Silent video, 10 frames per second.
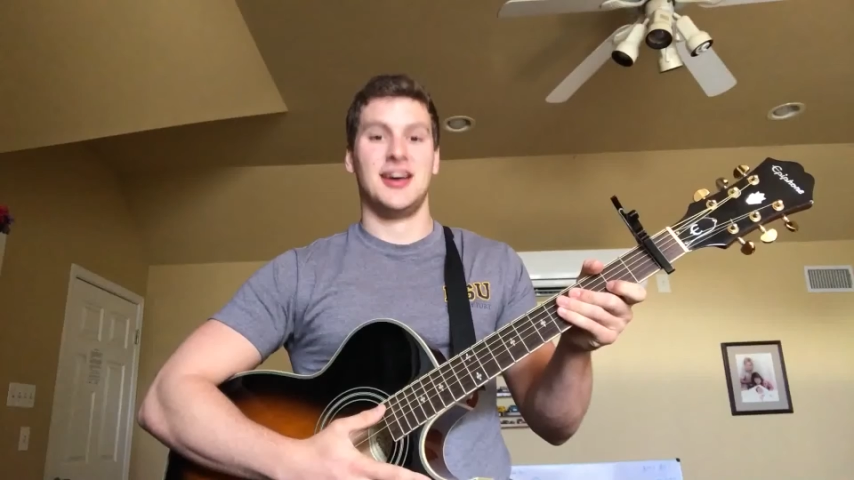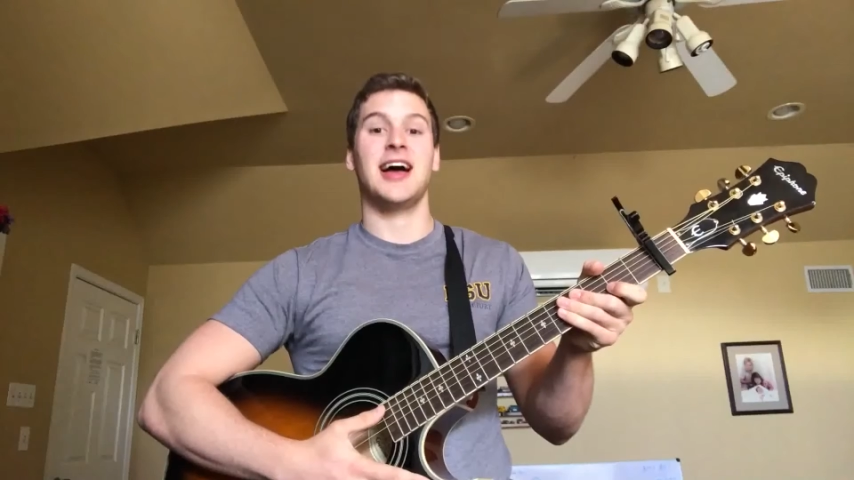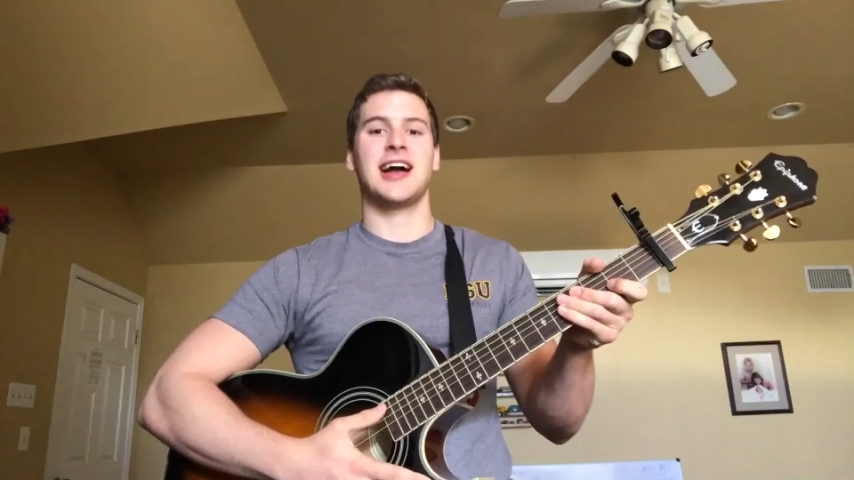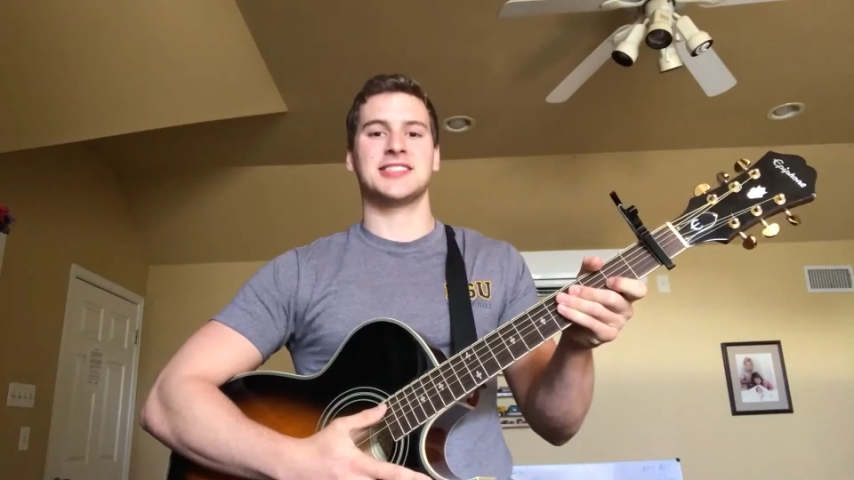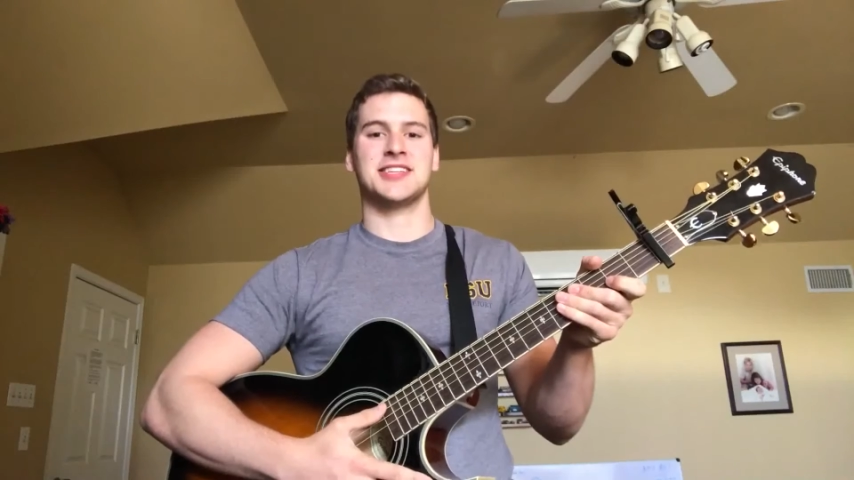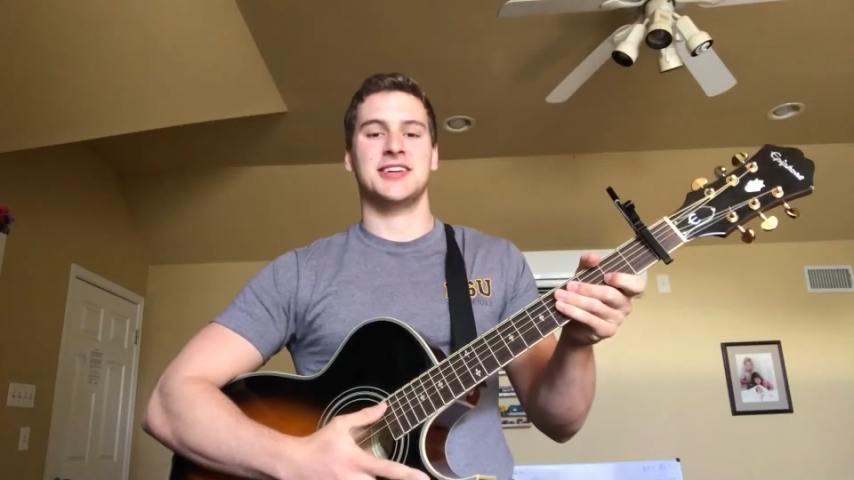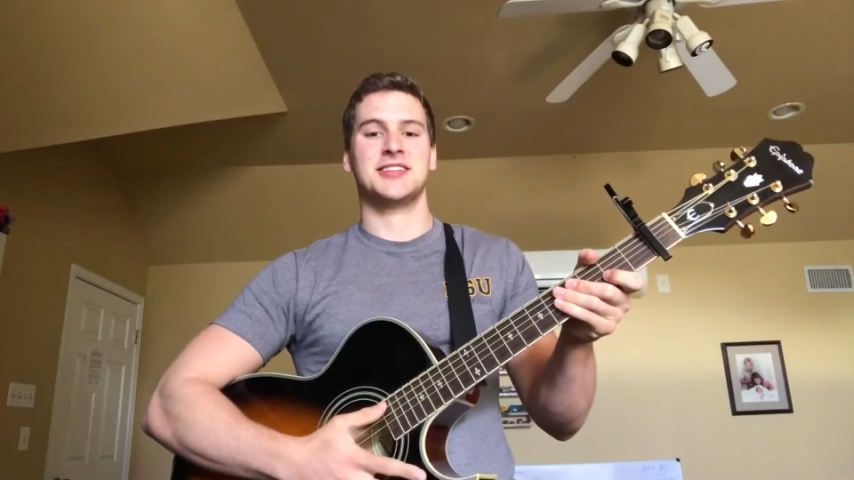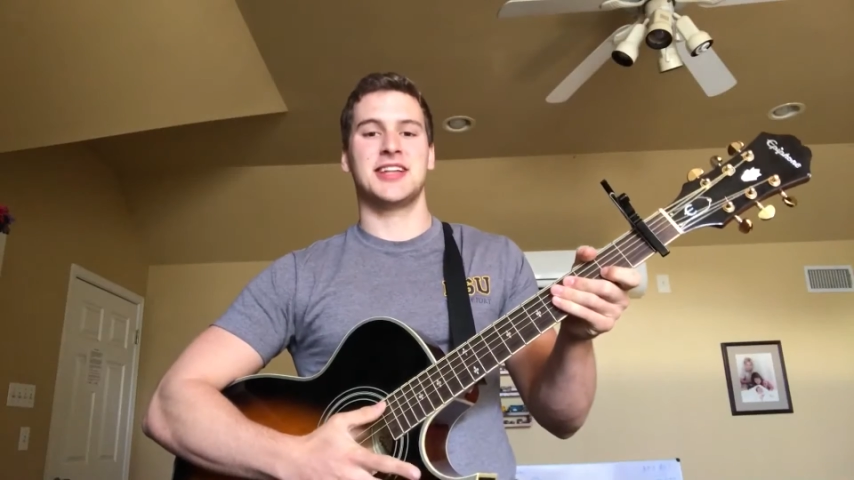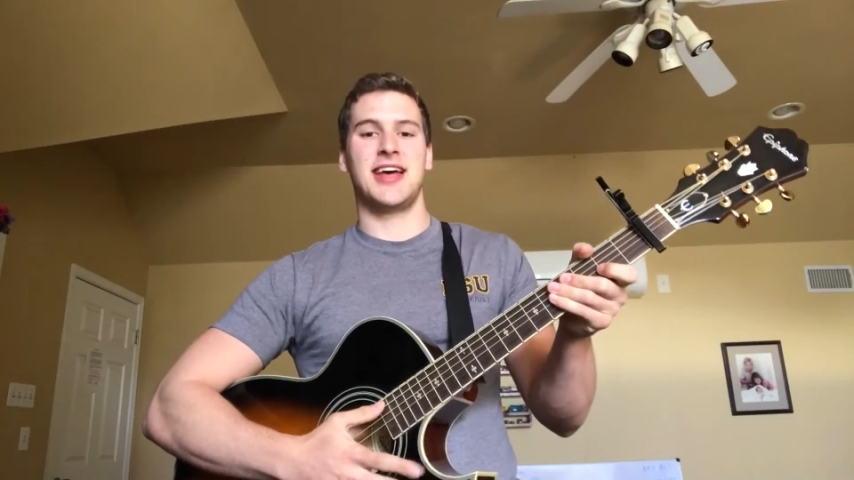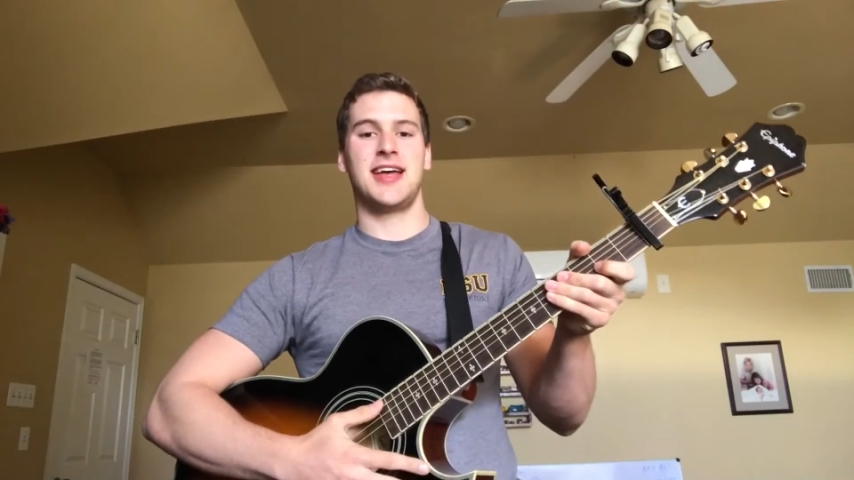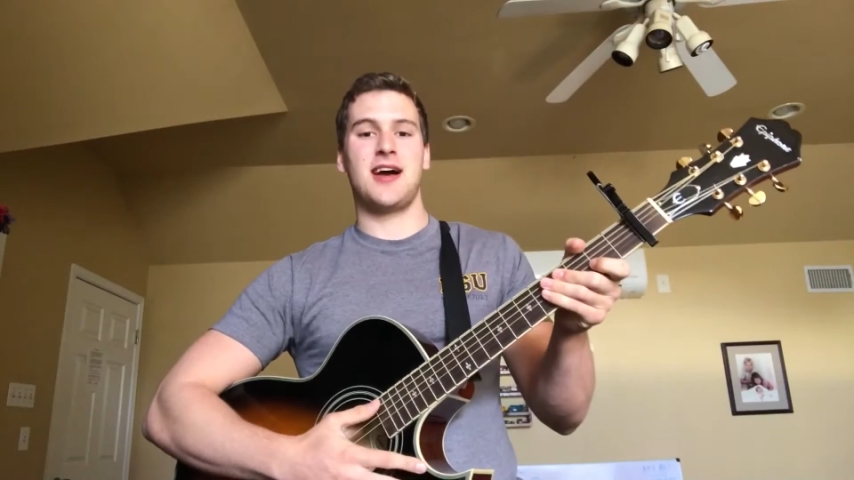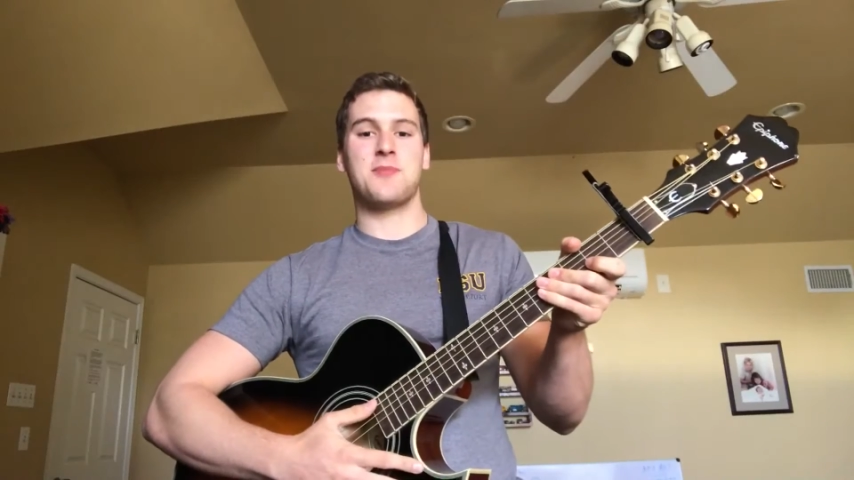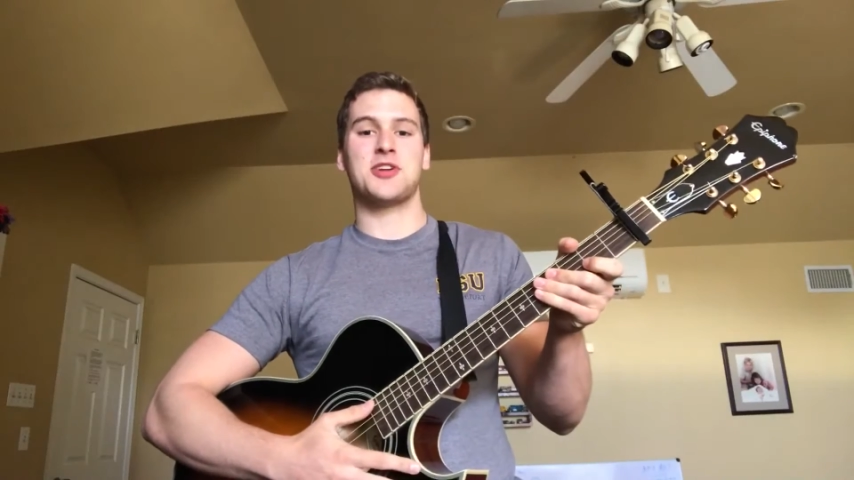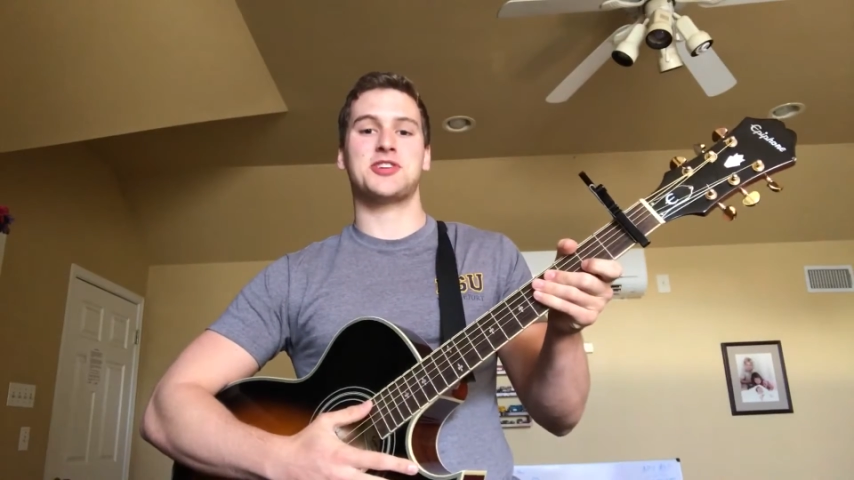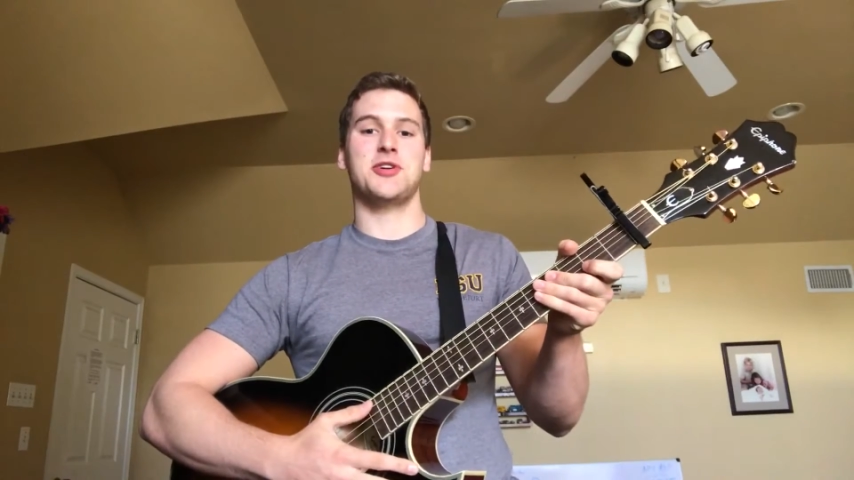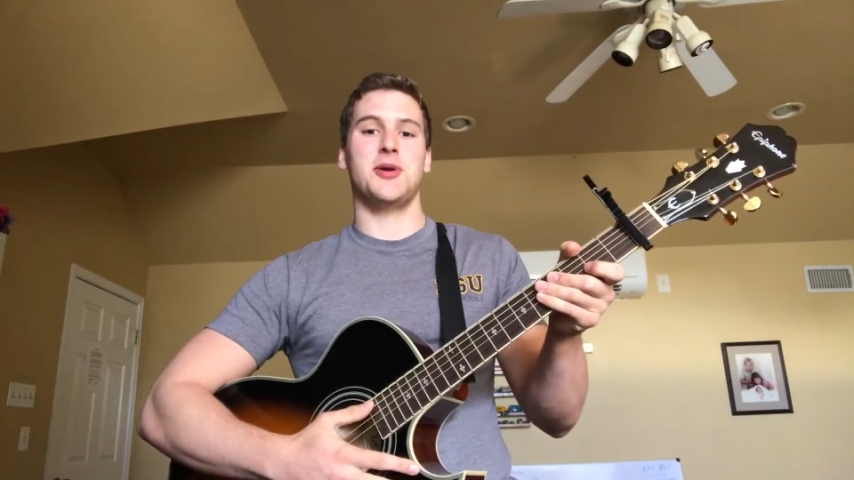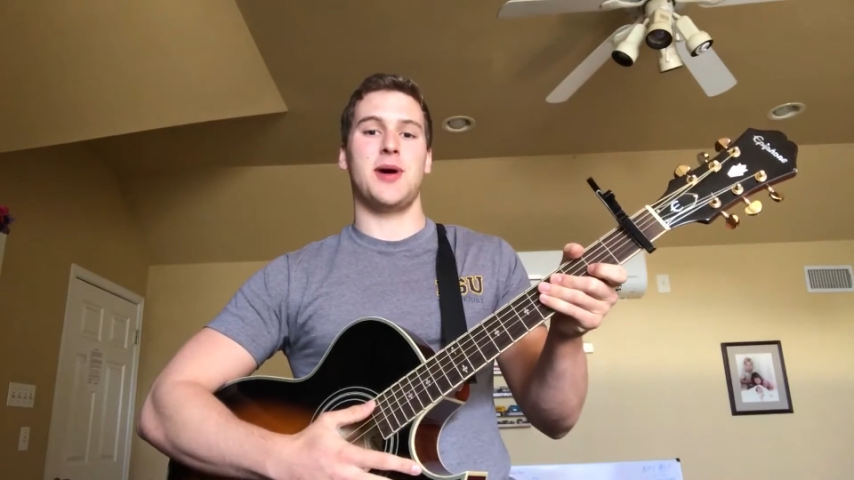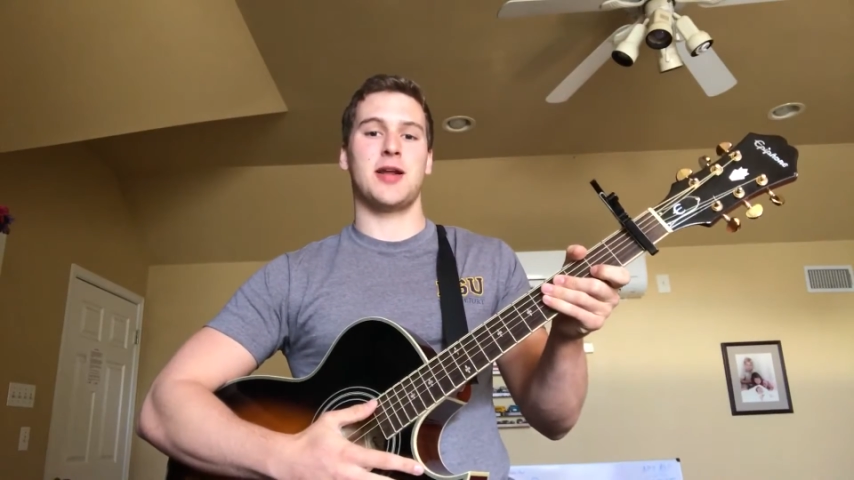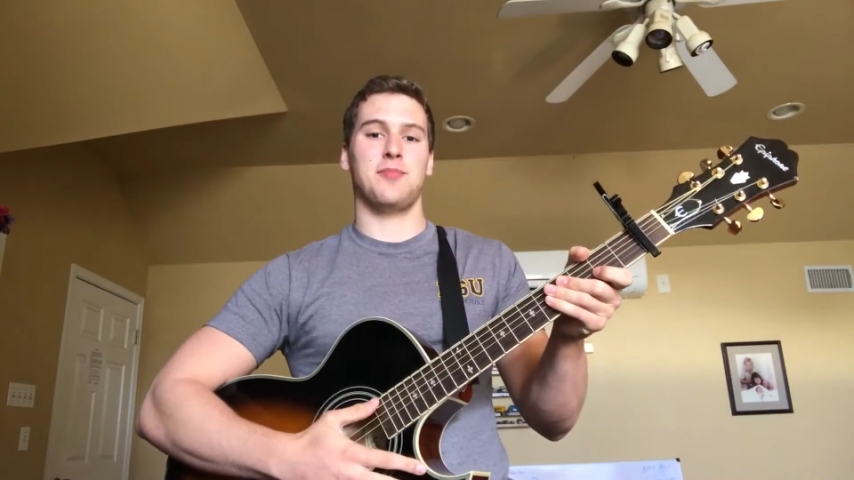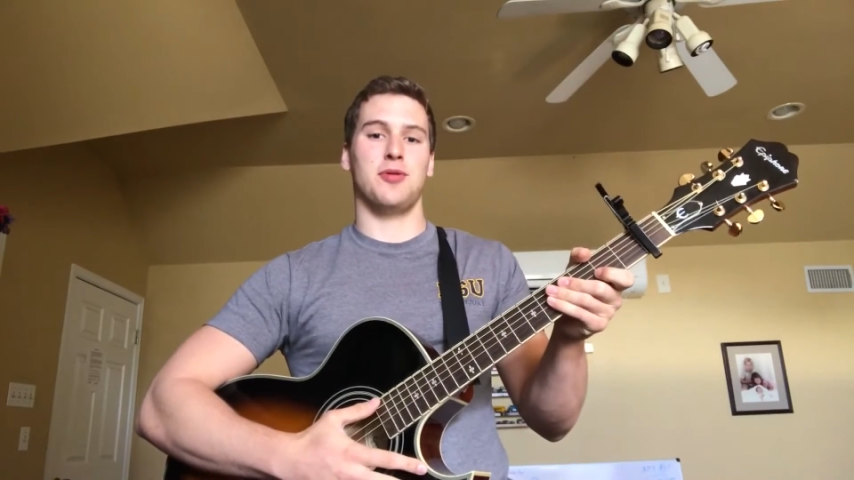Hey guys, today I'm going to show
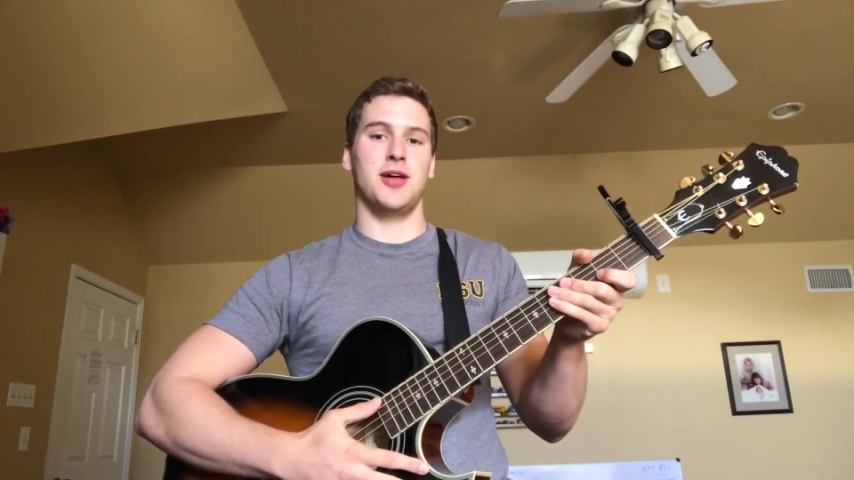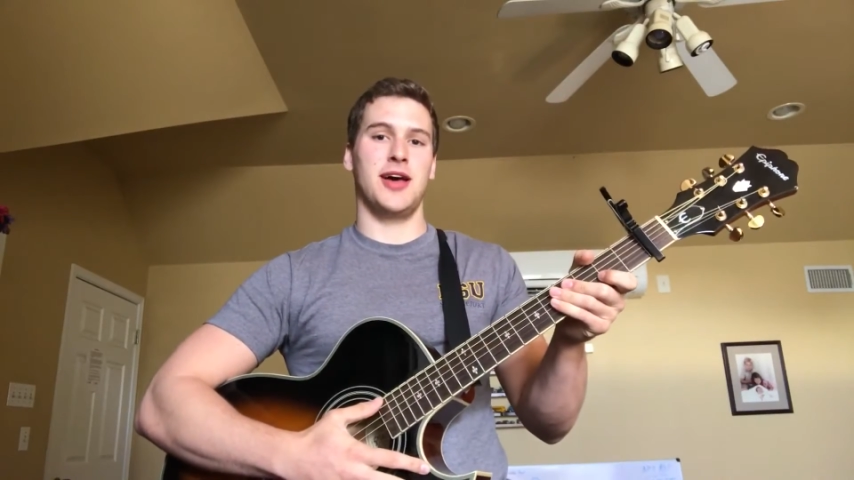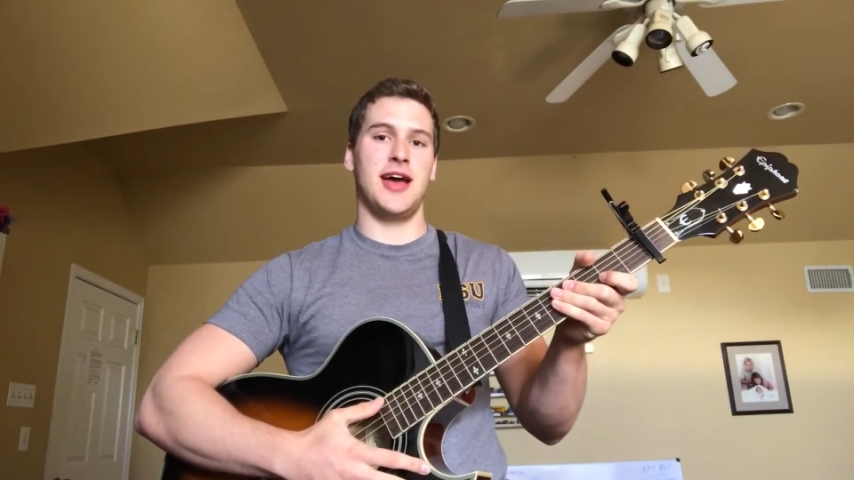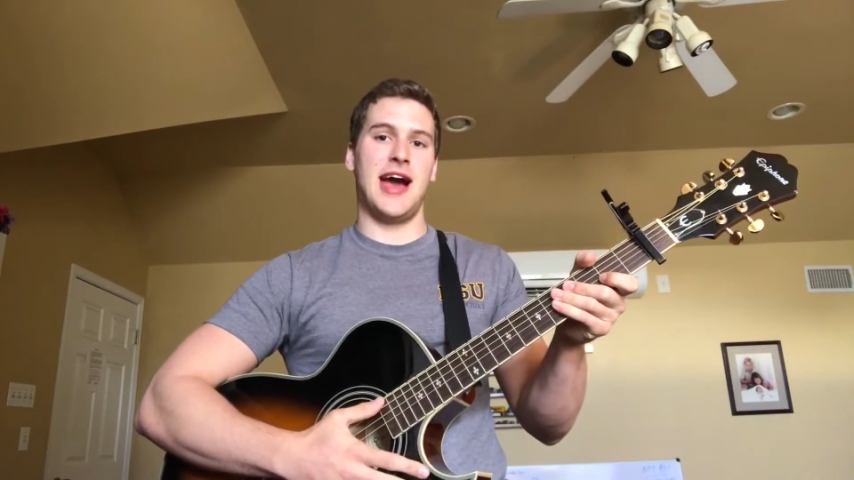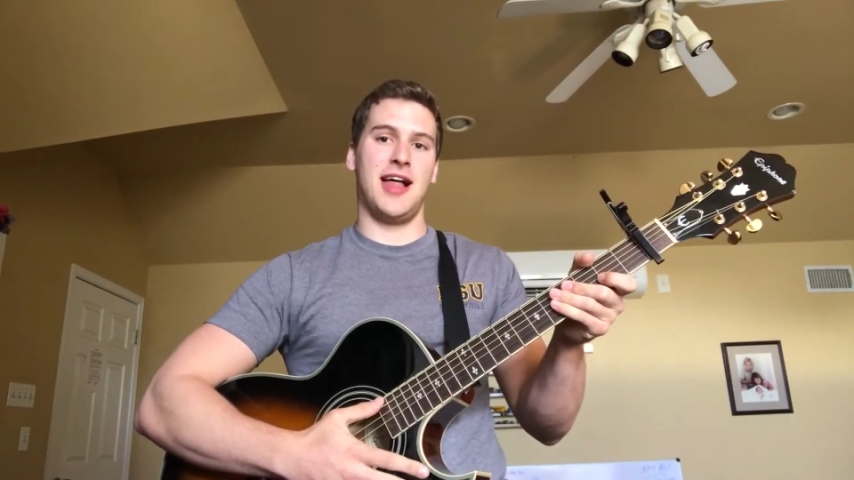you how to play